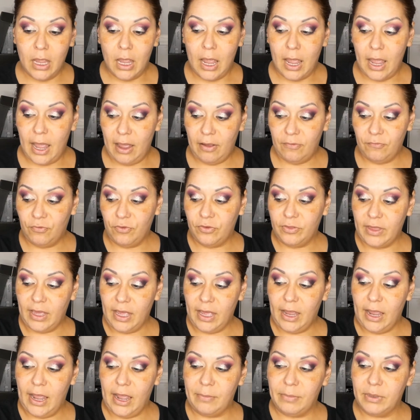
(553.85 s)
and for
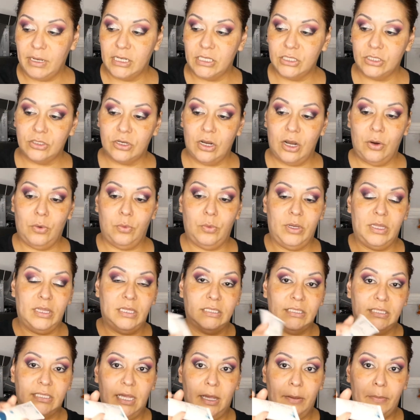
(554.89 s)
that I'm going to start with
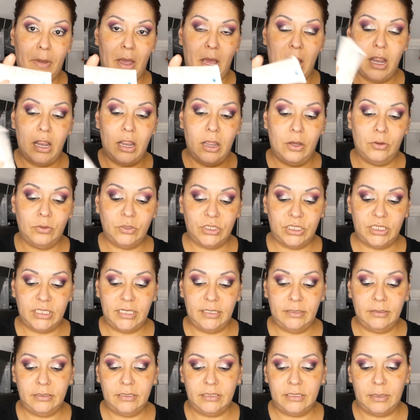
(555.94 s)
some
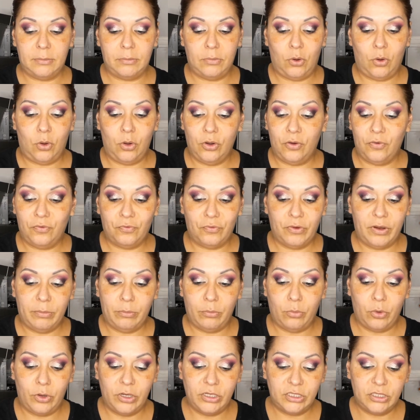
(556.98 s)
lotion, some oil-free
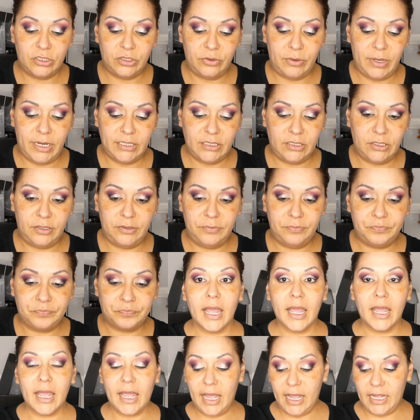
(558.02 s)
moisturizer,
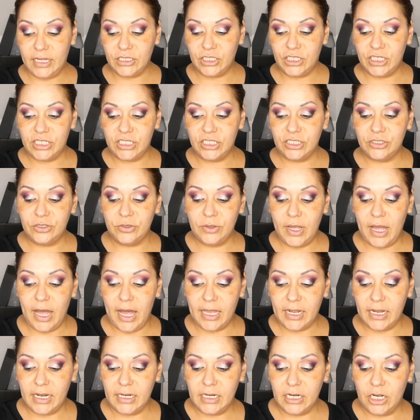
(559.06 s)
and just to
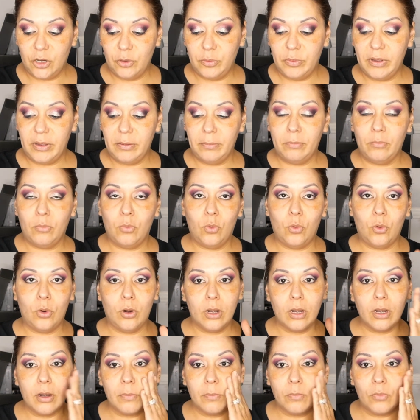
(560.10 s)
add a little bit
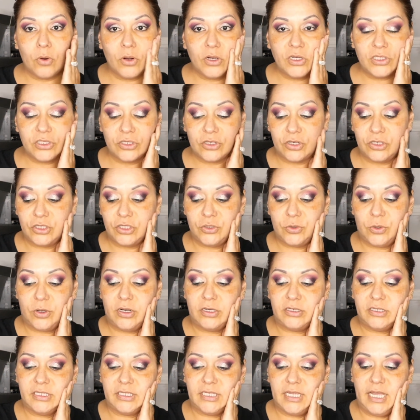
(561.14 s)
more moisture to our
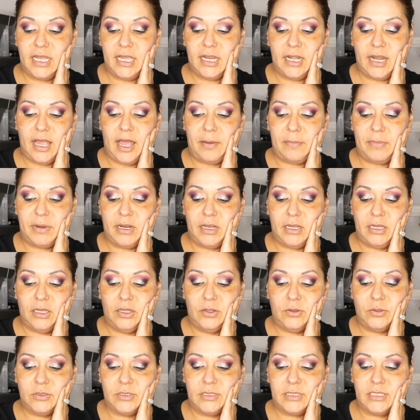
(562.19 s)
skin, I'm going to
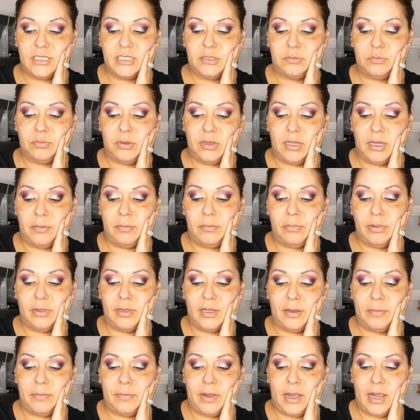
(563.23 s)
use this Plump
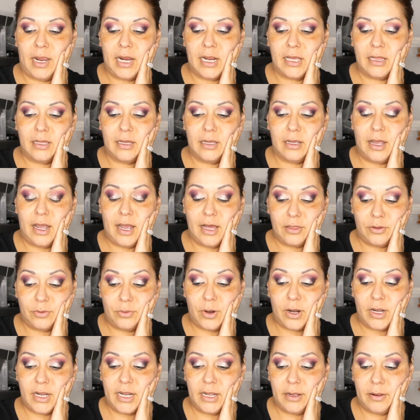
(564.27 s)

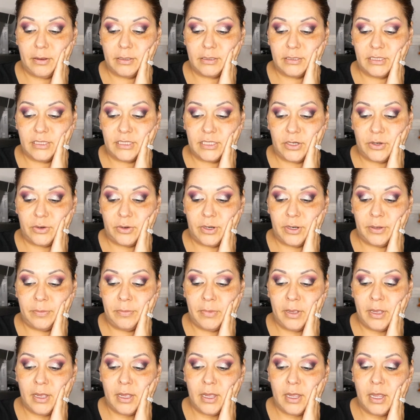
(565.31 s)
Hyaluronic Serum,
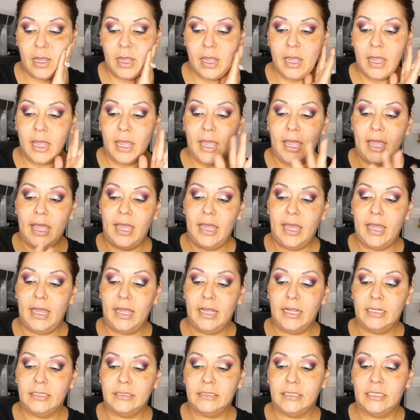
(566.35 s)

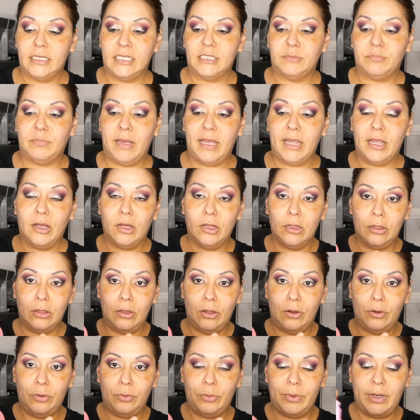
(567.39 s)
and it's by
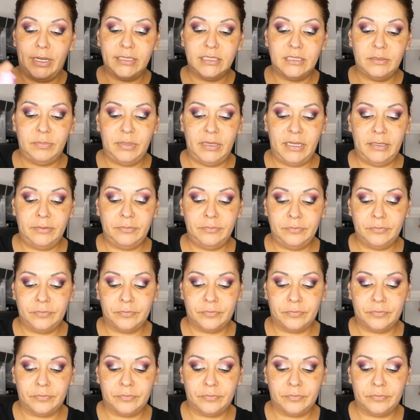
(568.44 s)
Glow Recipe.